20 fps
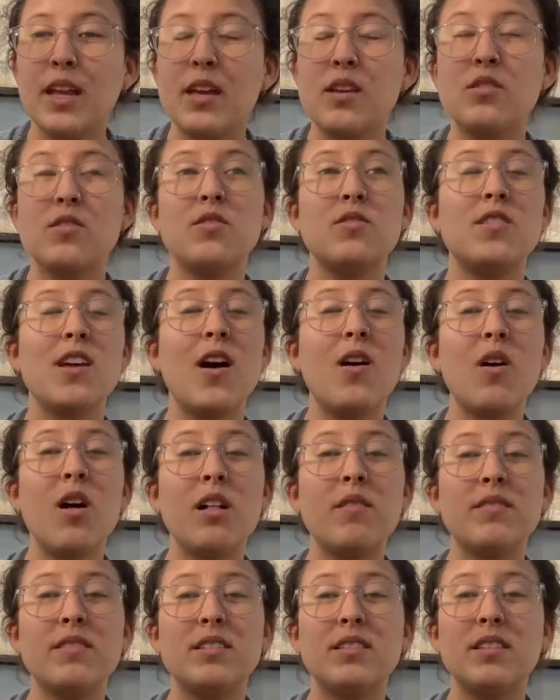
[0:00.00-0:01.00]
So now
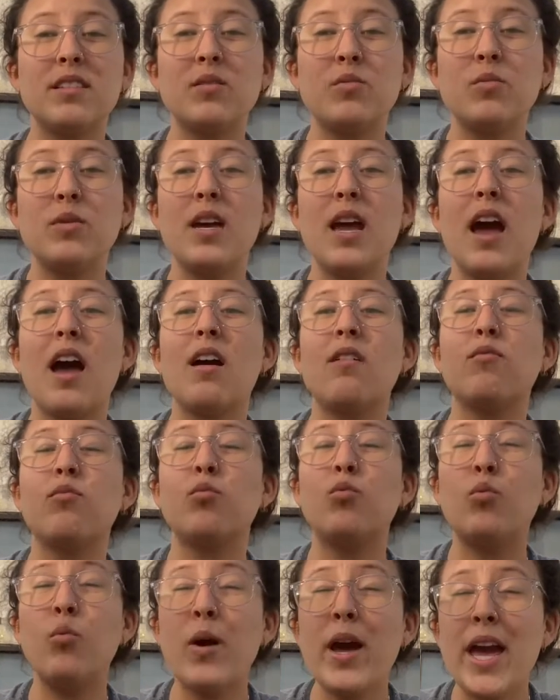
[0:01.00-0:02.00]
all of a sudden we
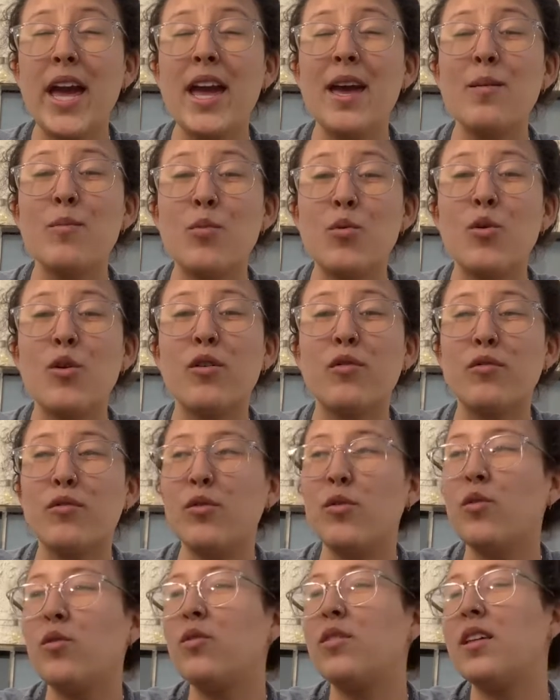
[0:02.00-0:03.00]
have way more
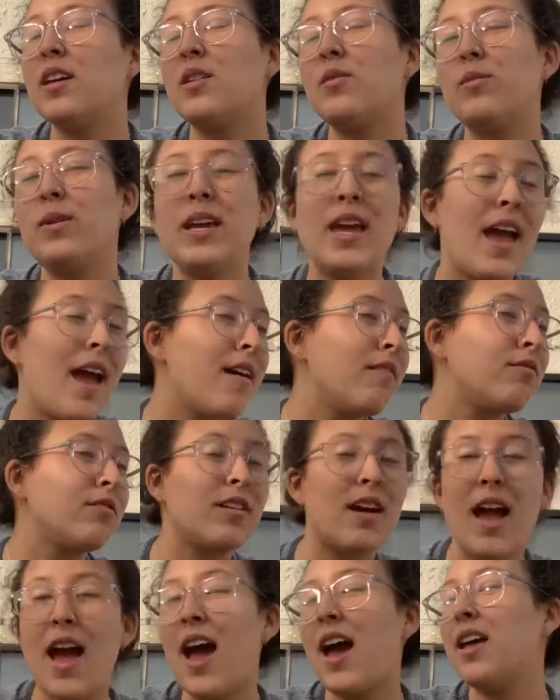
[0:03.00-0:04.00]
food than we
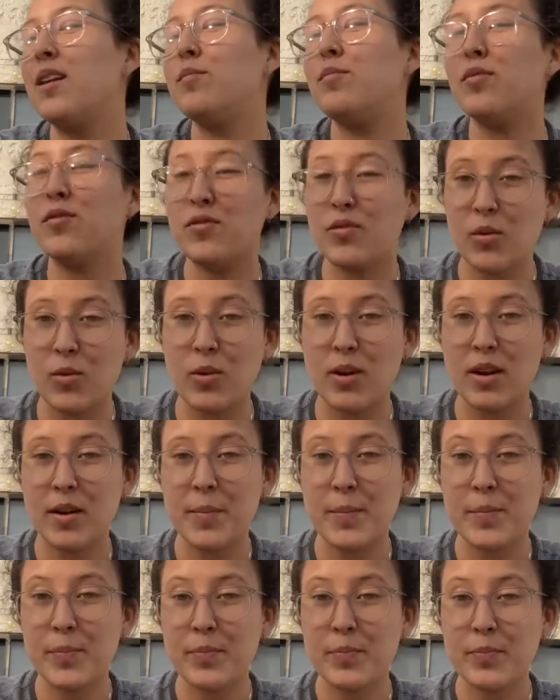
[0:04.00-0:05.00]
ever had before.
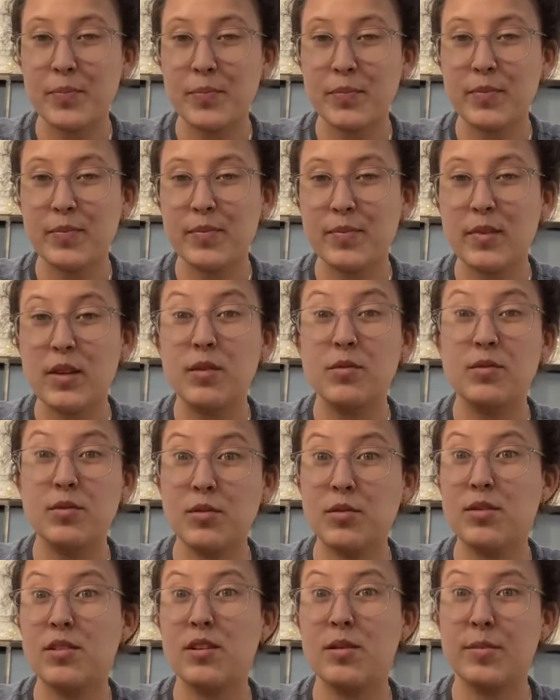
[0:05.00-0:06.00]

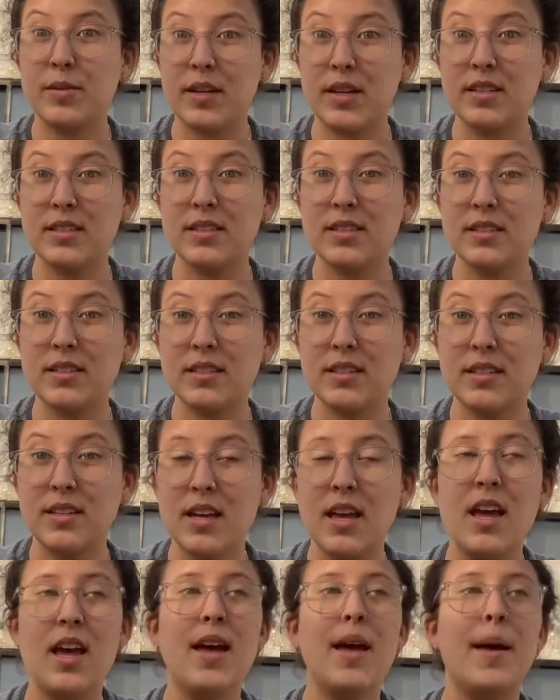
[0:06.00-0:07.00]
Food surplus.
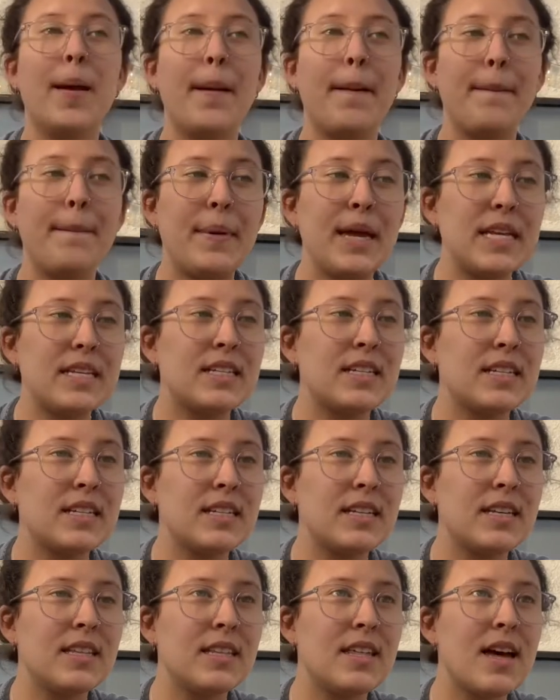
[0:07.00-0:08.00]

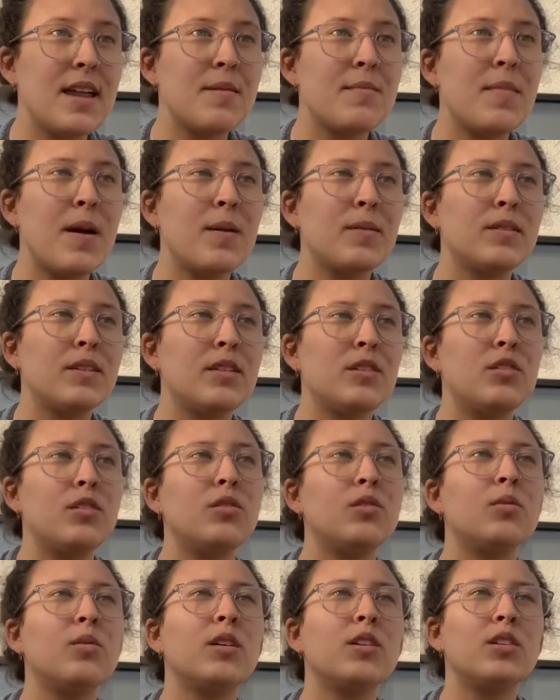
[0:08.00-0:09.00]
Basically, that amounted
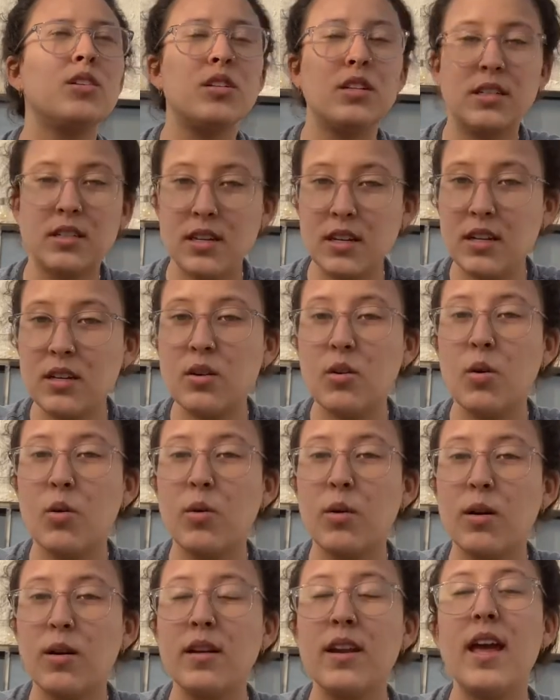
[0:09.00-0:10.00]
to a shit ton of
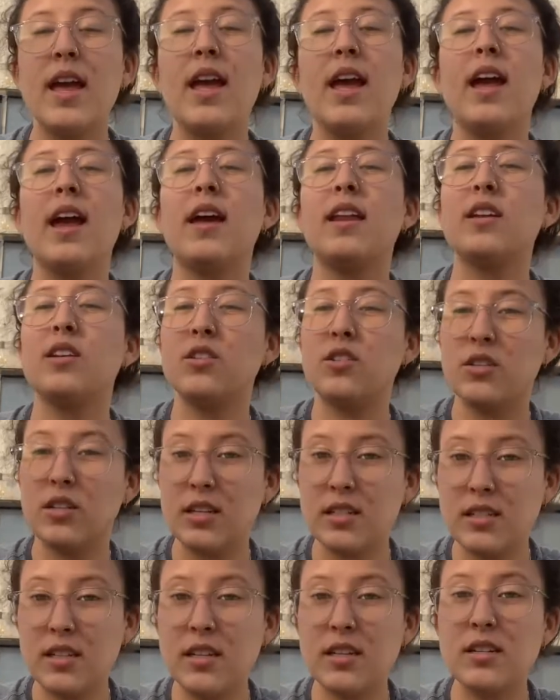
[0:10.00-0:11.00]
corn and a
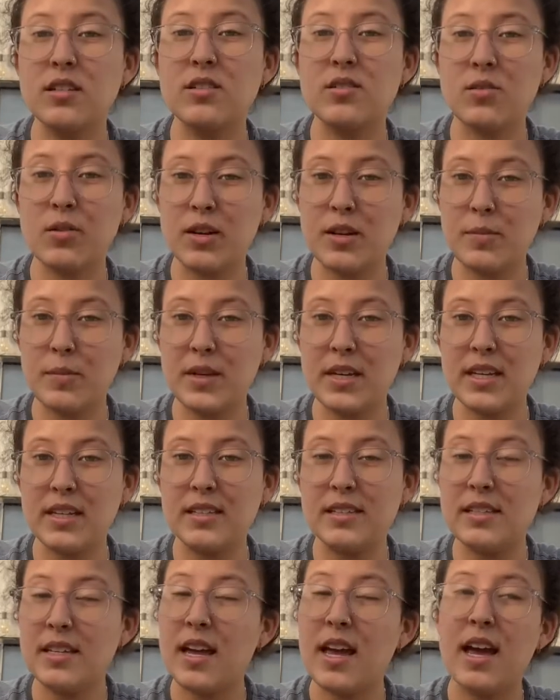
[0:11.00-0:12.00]
shit ton of
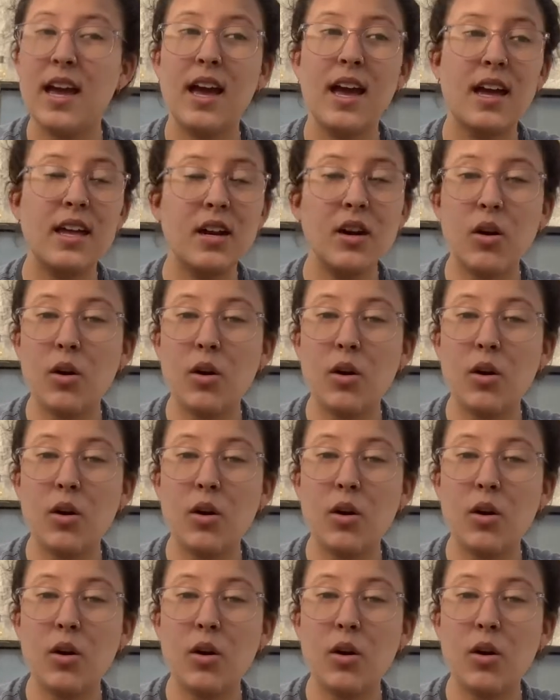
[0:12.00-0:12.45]
soybeans and a